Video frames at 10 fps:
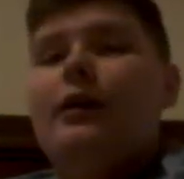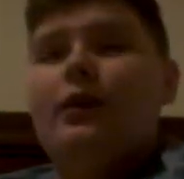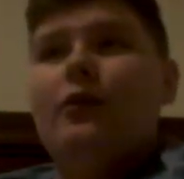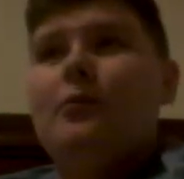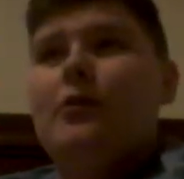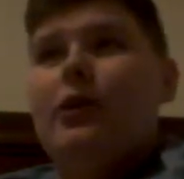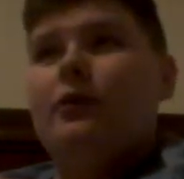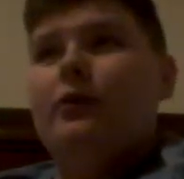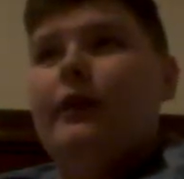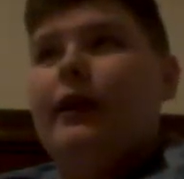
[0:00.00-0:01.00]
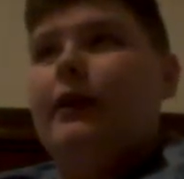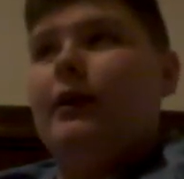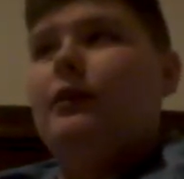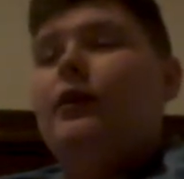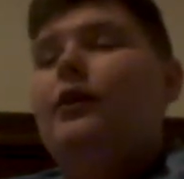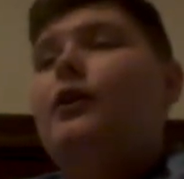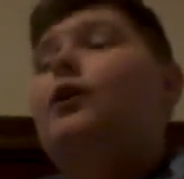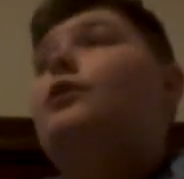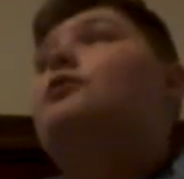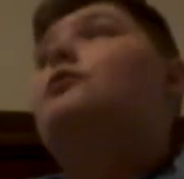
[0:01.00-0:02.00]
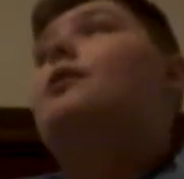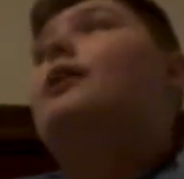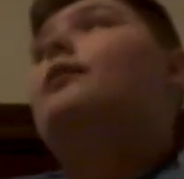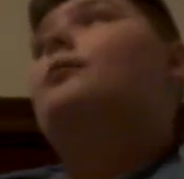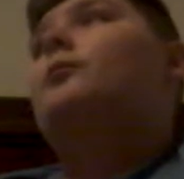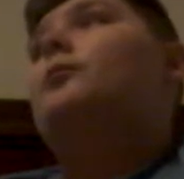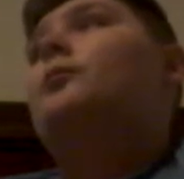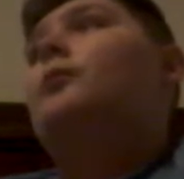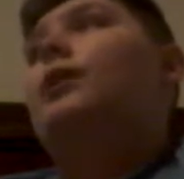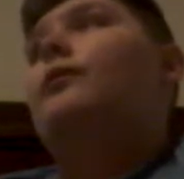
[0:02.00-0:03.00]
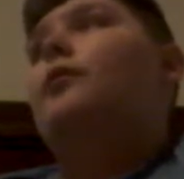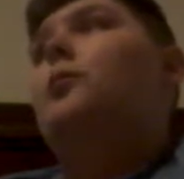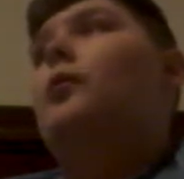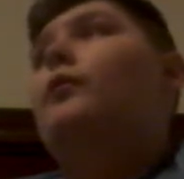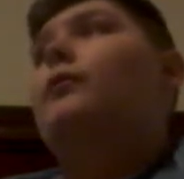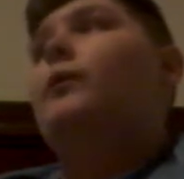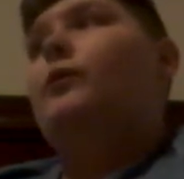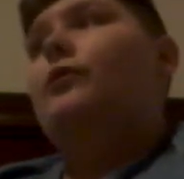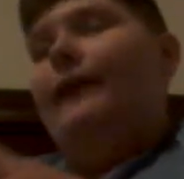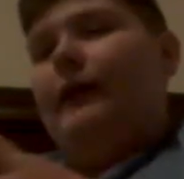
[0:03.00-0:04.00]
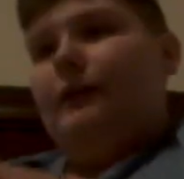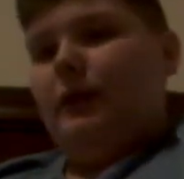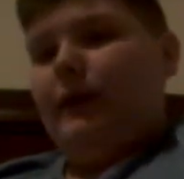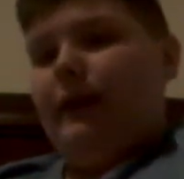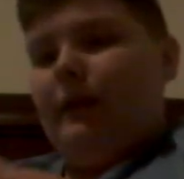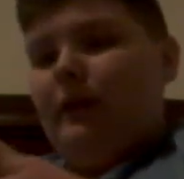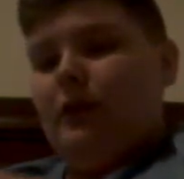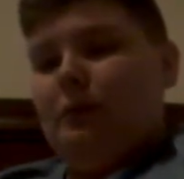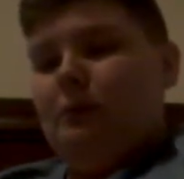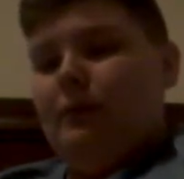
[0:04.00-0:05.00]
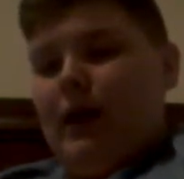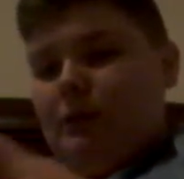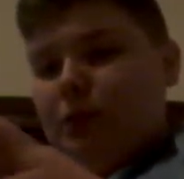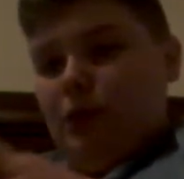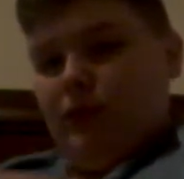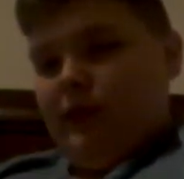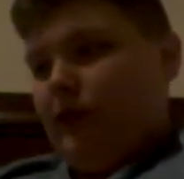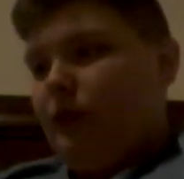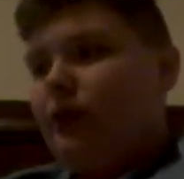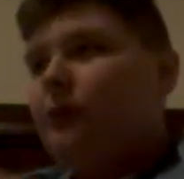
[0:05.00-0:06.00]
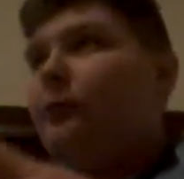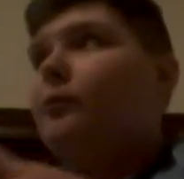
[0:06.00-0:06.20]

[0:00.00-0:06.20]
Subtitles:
yes, I'm saying that again, do not give your bird foods without knowing that they're not poisonous.